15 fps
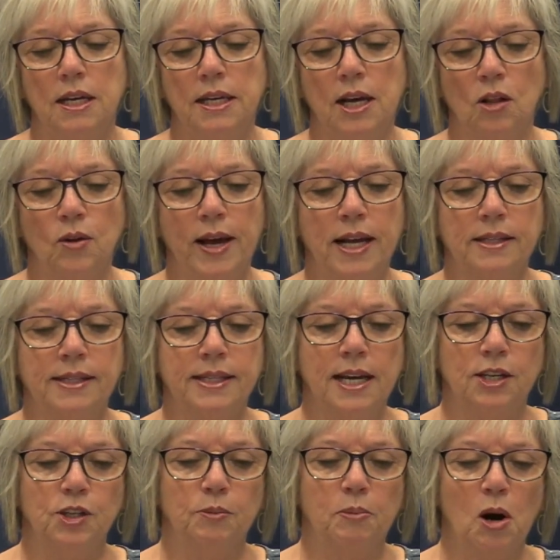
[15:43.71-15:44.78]
Yellowhead
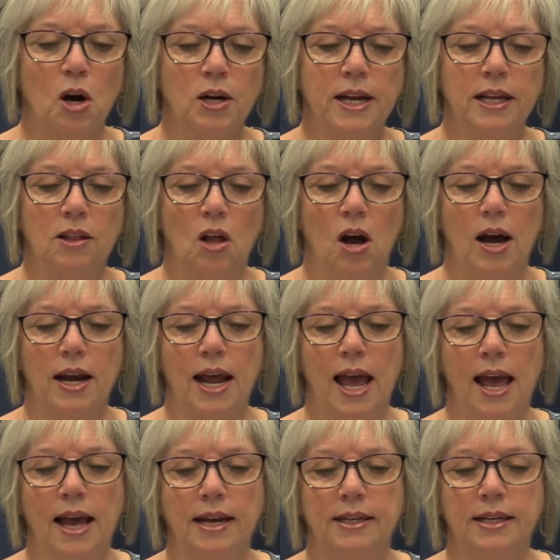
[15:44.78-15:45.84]
Center parking lot
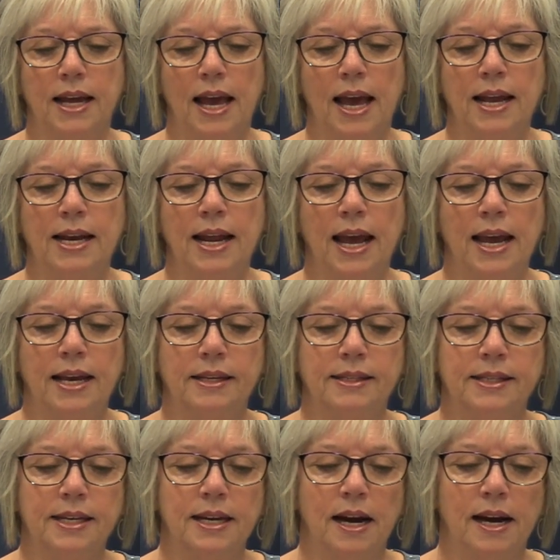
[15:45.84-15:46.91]
and
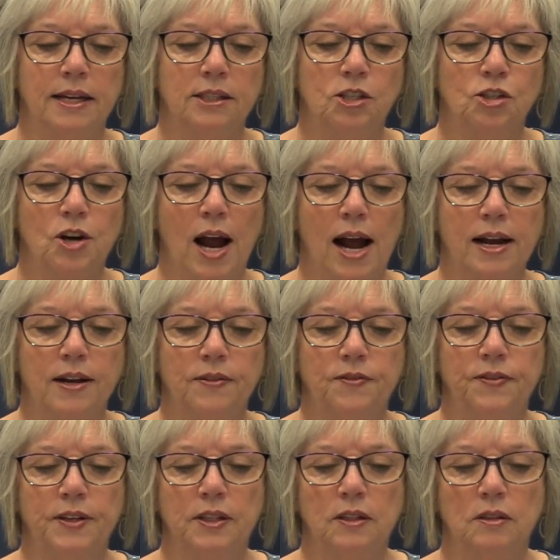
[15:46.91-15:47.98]
NACI track and
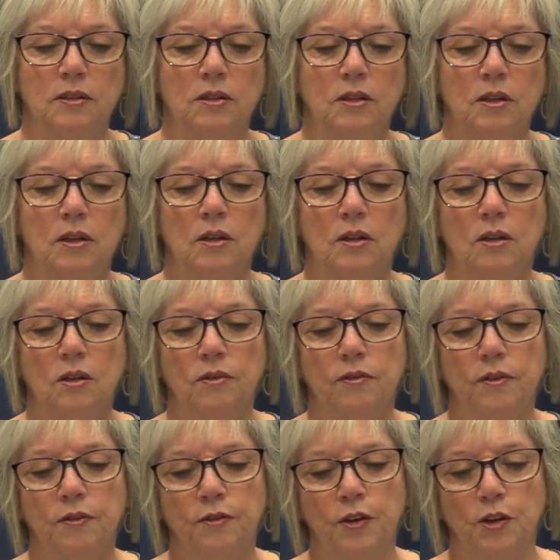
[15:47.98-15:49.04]
field
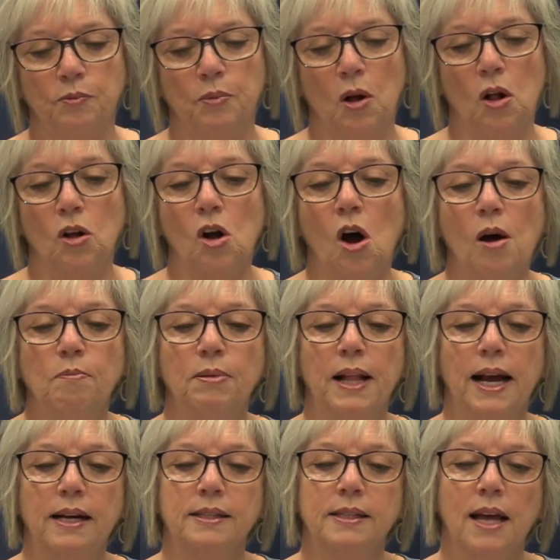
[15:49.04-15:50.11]
football
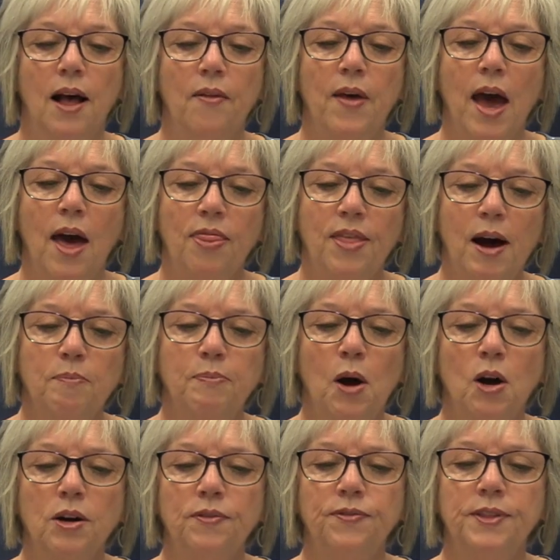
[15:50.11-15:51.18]
complex. That
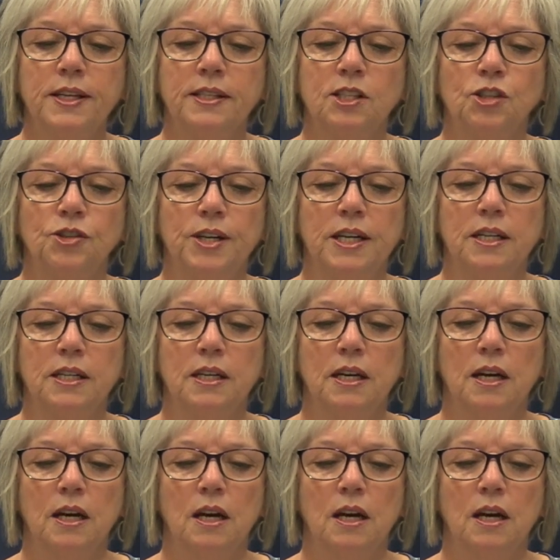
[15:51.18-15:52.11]
part of the street